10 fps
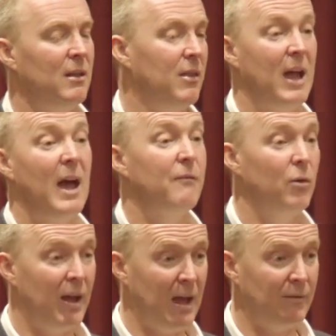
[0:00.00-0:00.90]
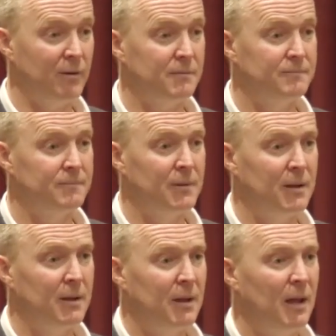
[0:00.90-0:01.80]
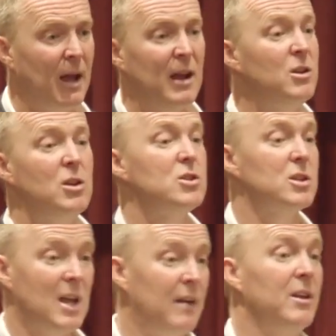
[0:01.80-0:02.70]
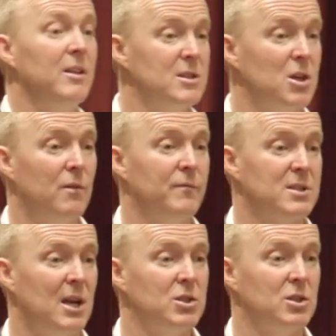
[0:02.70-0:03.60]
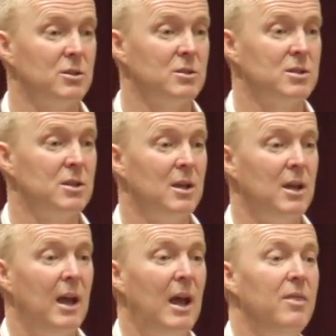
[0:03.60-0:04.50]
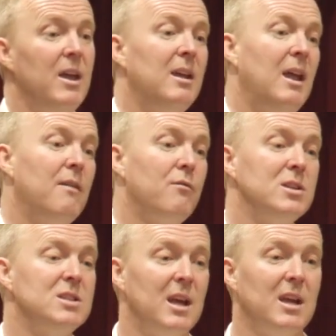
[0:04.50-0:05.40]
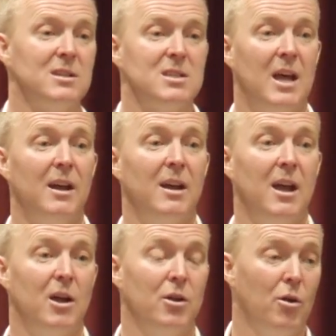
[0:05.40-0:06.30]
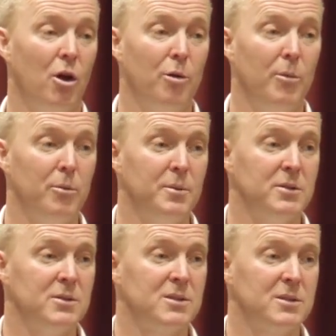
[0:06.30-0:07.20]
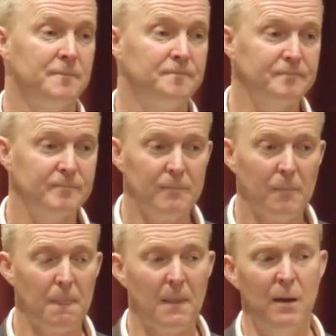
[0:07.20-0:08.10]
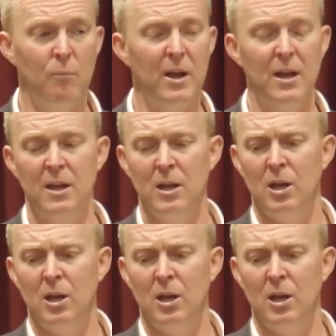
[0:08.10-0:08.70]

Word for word: They have or they haven't. And you're just having these conversations. And then every second Saturday, I do home opens. And where,